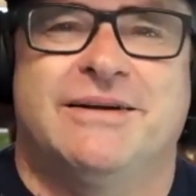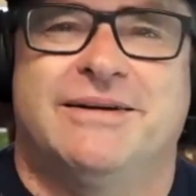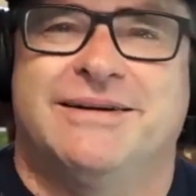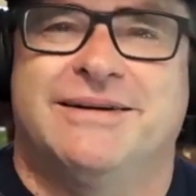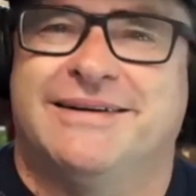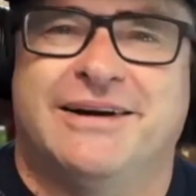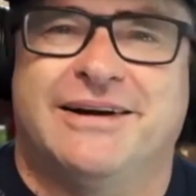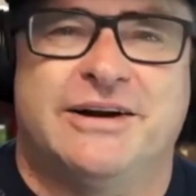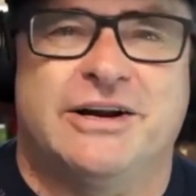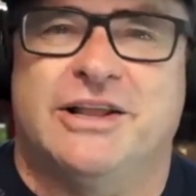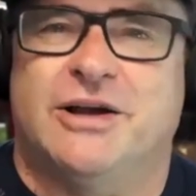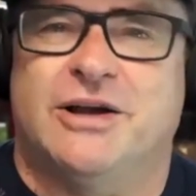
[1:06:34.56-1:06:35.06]

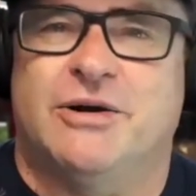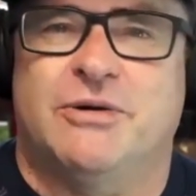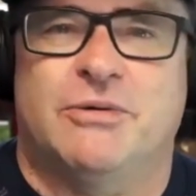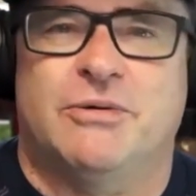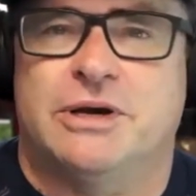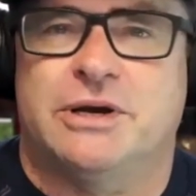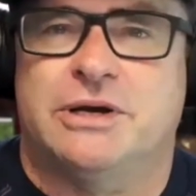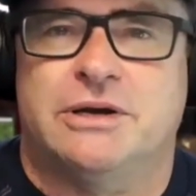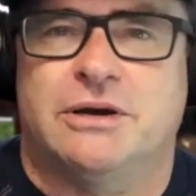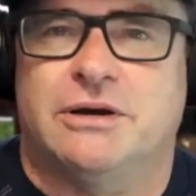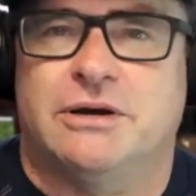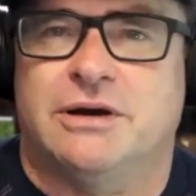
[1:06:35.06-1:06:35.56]
I don't
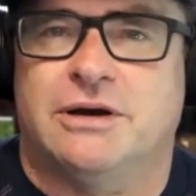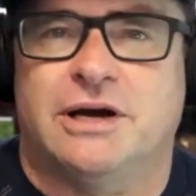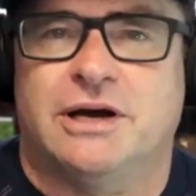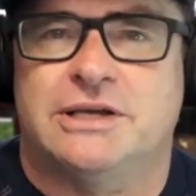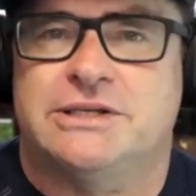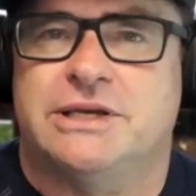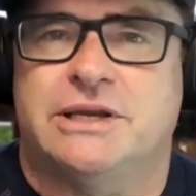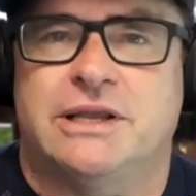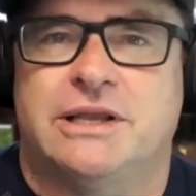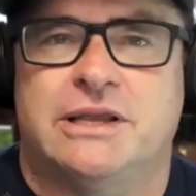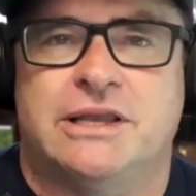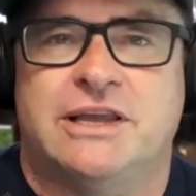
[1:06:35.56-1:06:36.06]
know. I
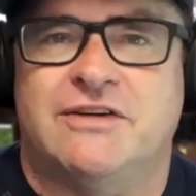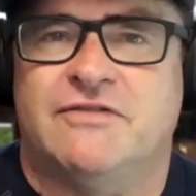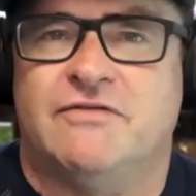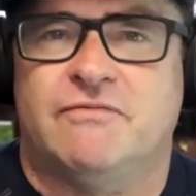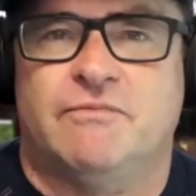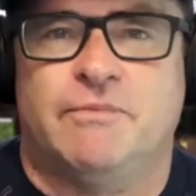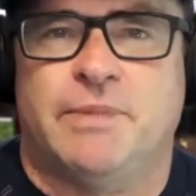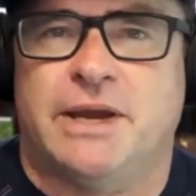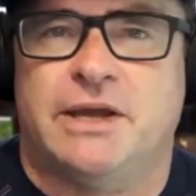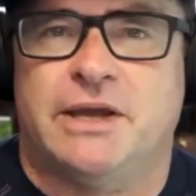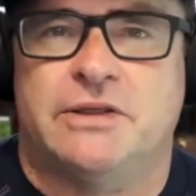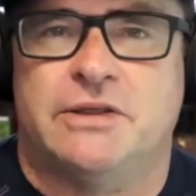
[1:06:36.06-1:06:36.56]
said, give him
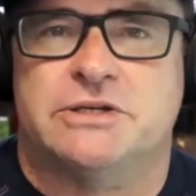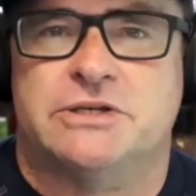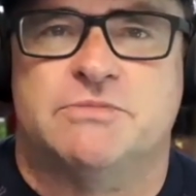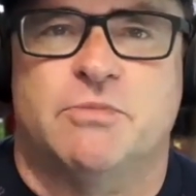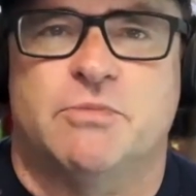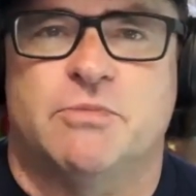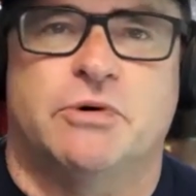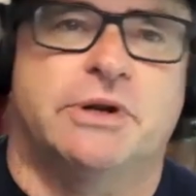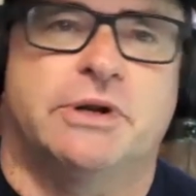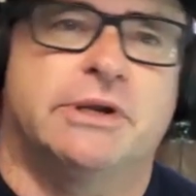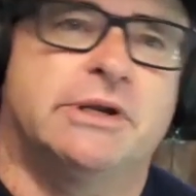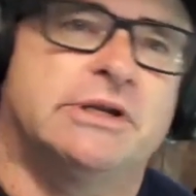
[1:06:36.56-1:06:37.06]
beer this
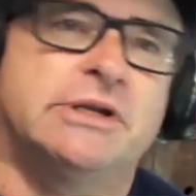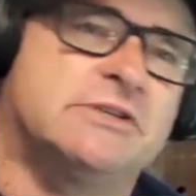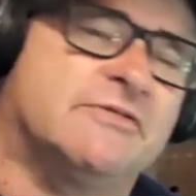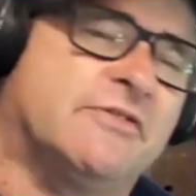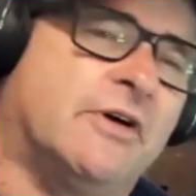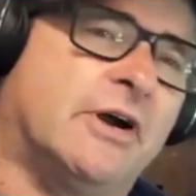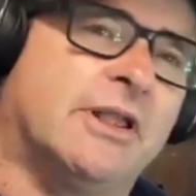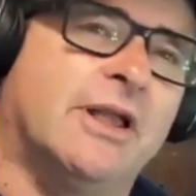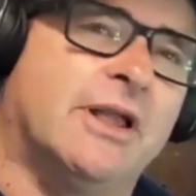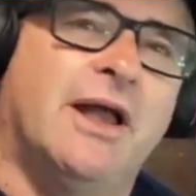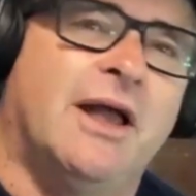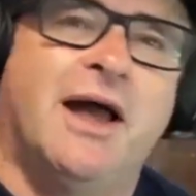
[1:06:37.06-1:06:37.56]
morning. He's
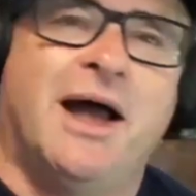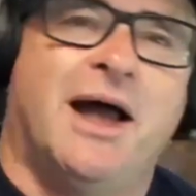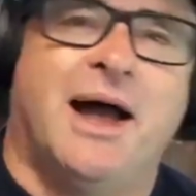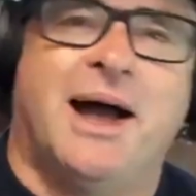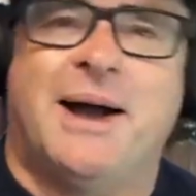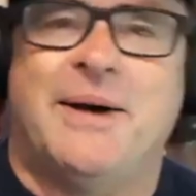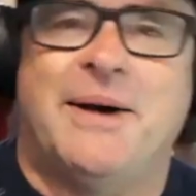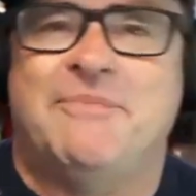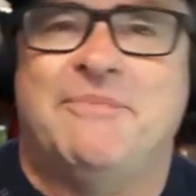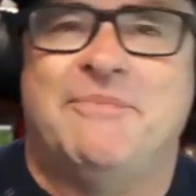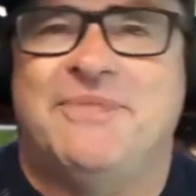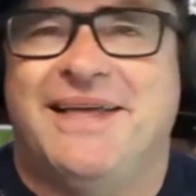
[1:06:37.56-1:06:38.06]
fine.
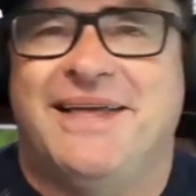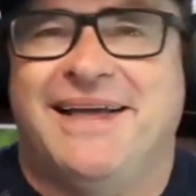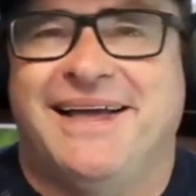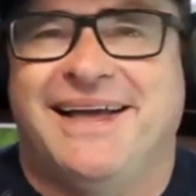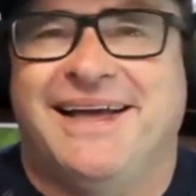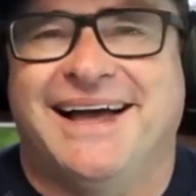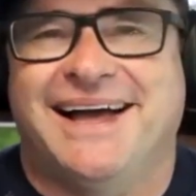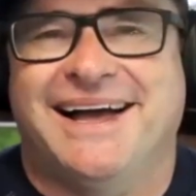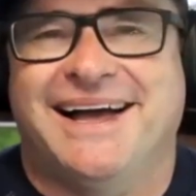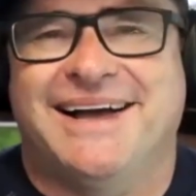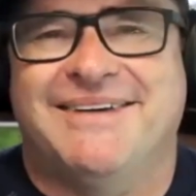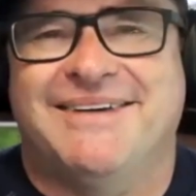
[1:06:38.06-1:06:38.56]
You
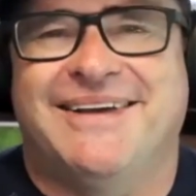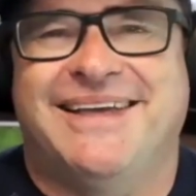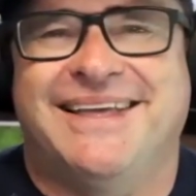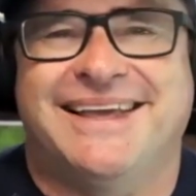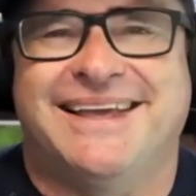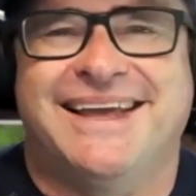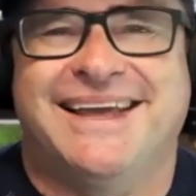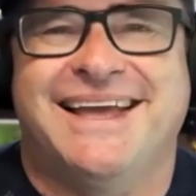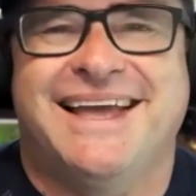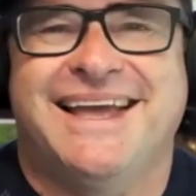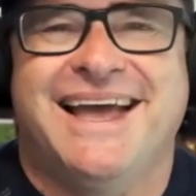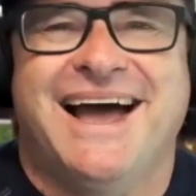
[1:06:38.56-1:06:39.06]

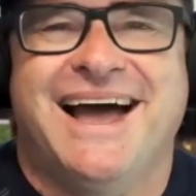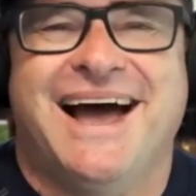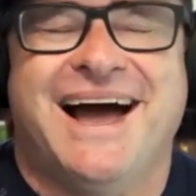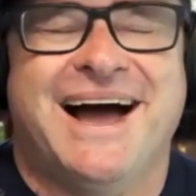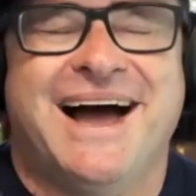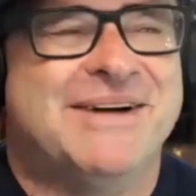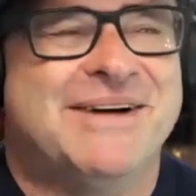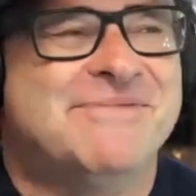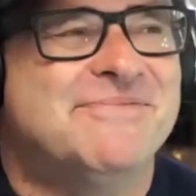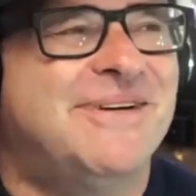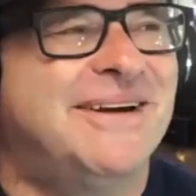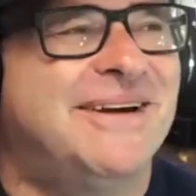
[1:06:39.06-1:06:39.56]

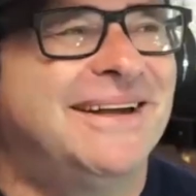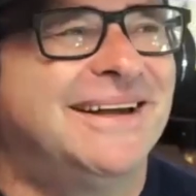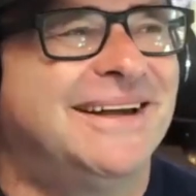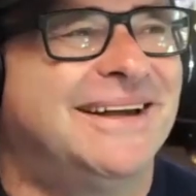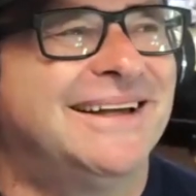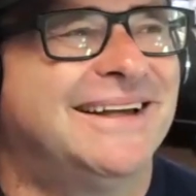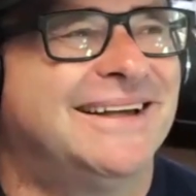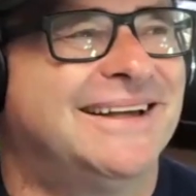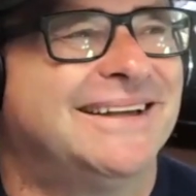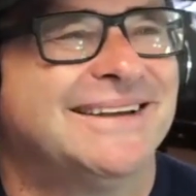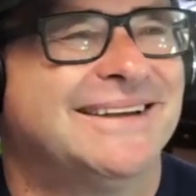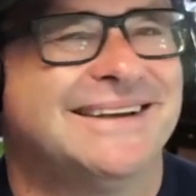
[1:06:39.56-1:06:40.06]
can
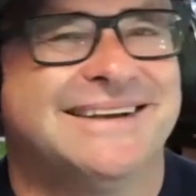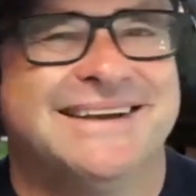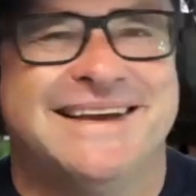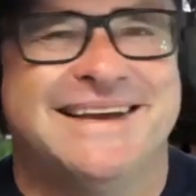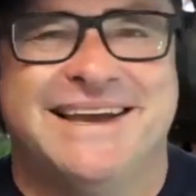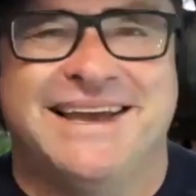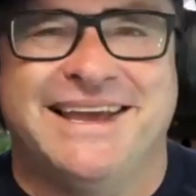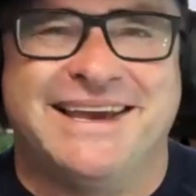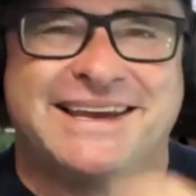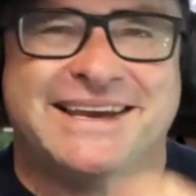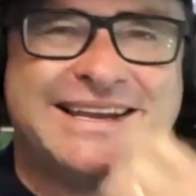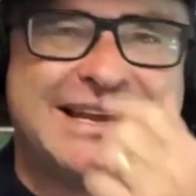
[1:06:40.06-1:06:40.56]

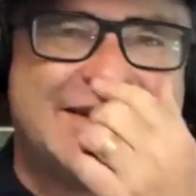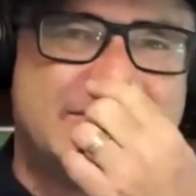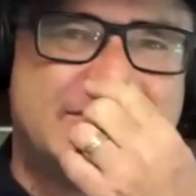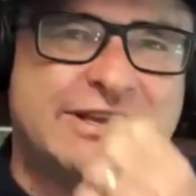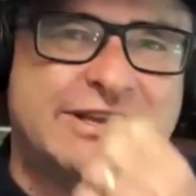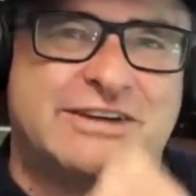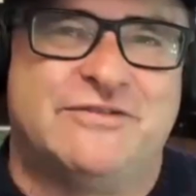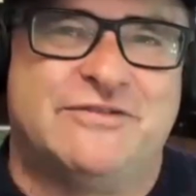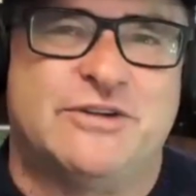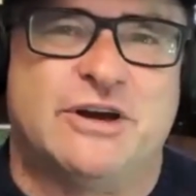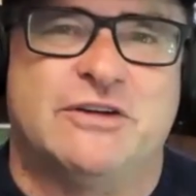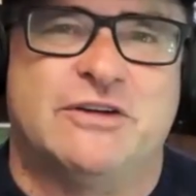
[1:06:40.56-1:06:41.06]
have
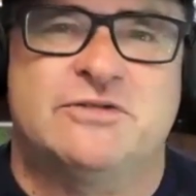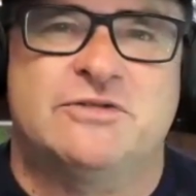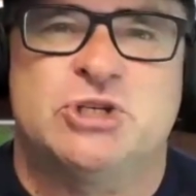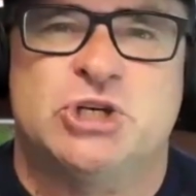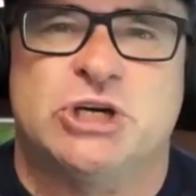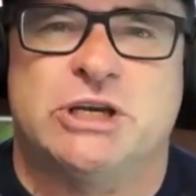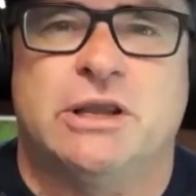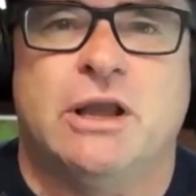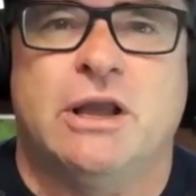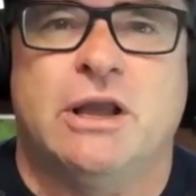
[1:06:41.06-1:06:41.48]
leftover gin.